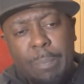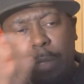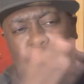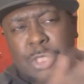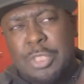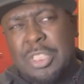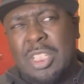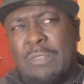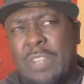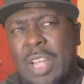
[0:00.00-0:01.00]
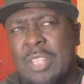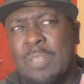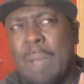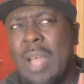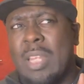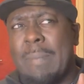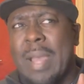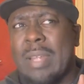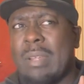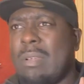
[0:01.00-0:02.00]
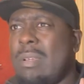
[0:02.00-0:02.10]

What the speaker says: because you see something like Spider-Man